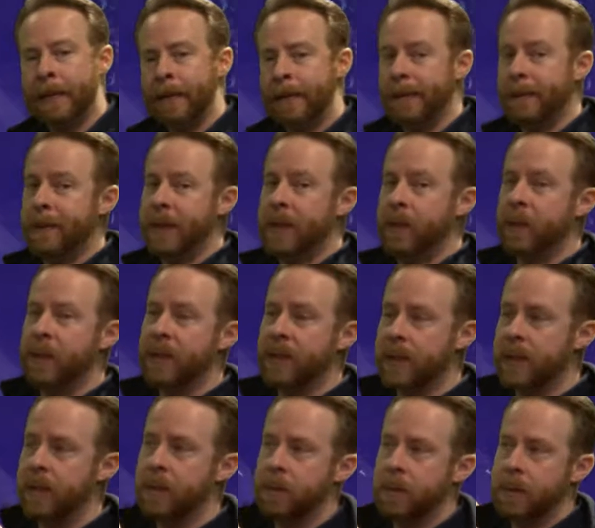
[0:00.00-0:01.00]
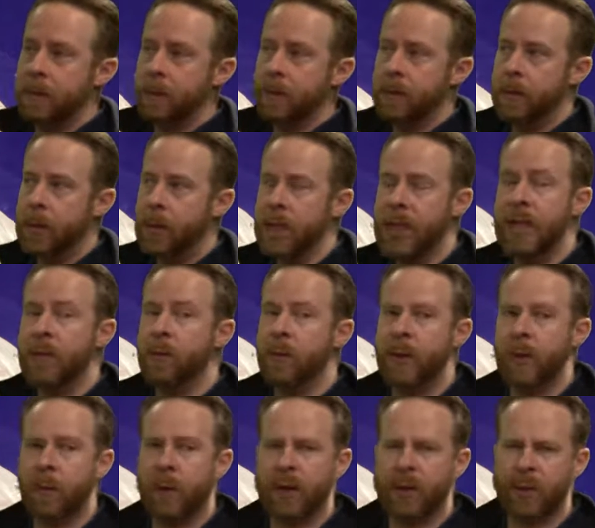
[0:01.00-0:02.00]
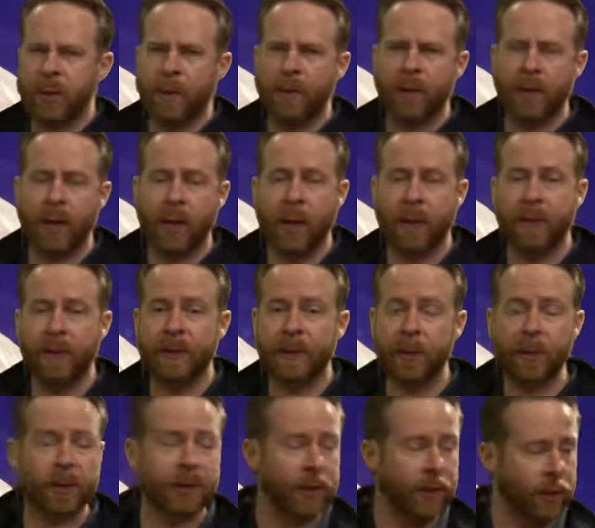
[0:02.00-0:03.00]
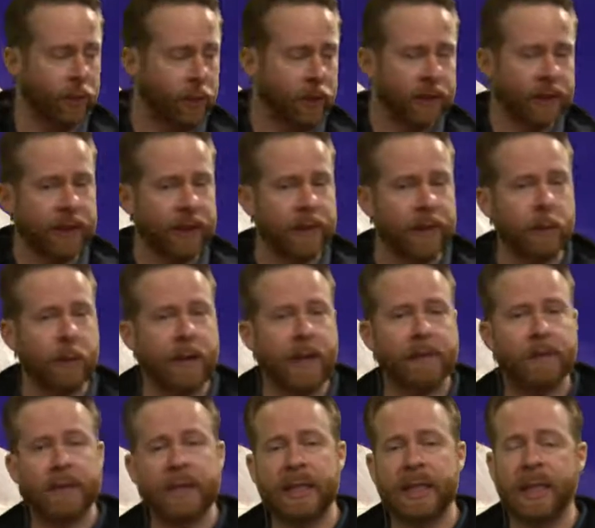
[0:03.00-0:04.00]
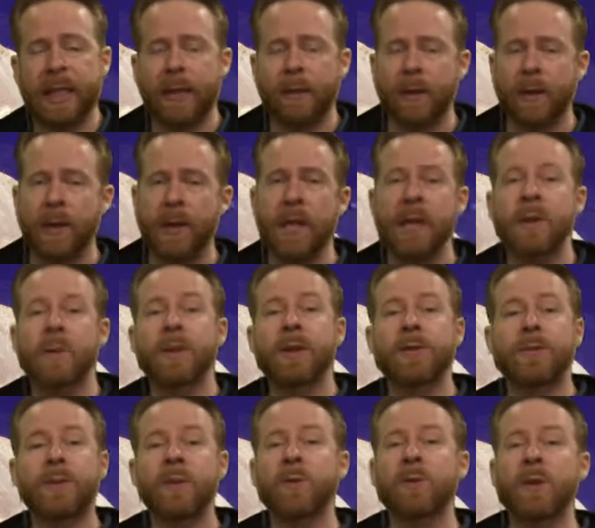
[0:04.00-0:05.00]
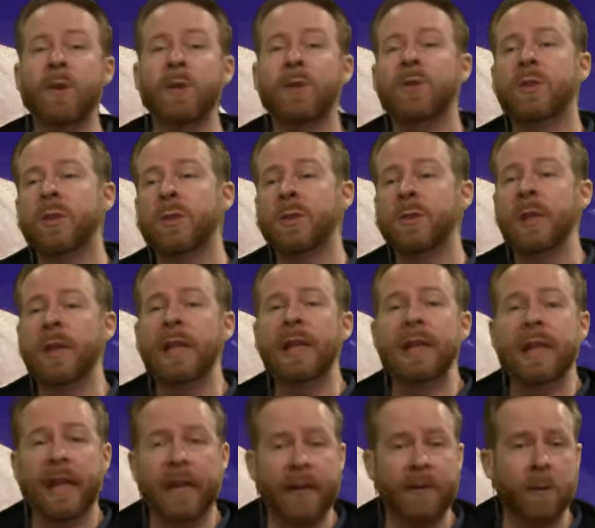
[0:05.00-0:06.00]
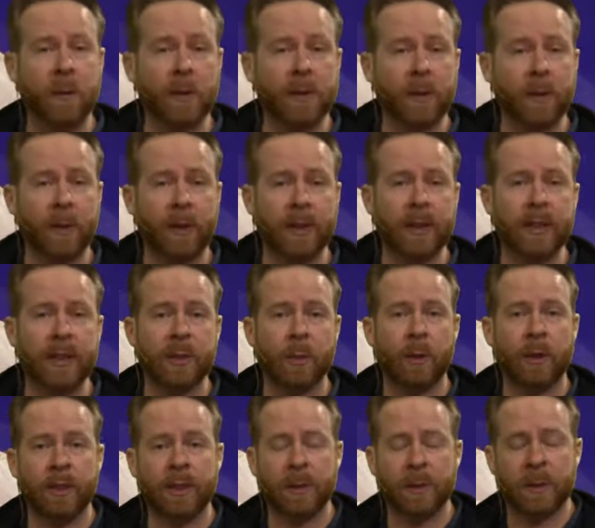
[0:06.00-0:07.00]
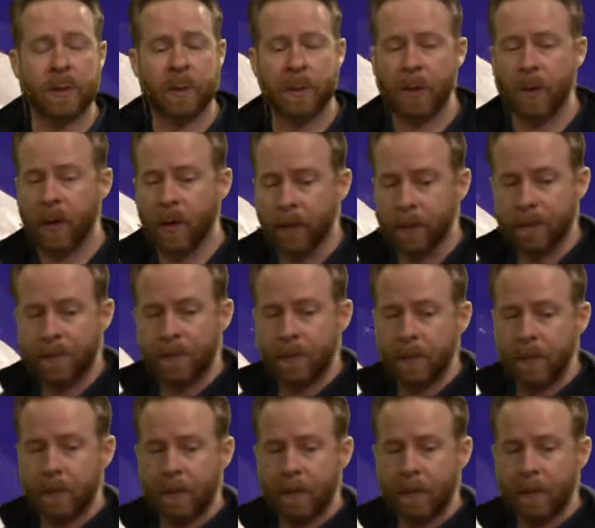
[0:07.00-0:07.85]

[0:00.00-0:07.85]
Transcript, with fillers: The big ones, you didn't really watch swim very often. Those little ones like that we have on the camera, we had a few of those too, and every once in a while you get to watch them swim around.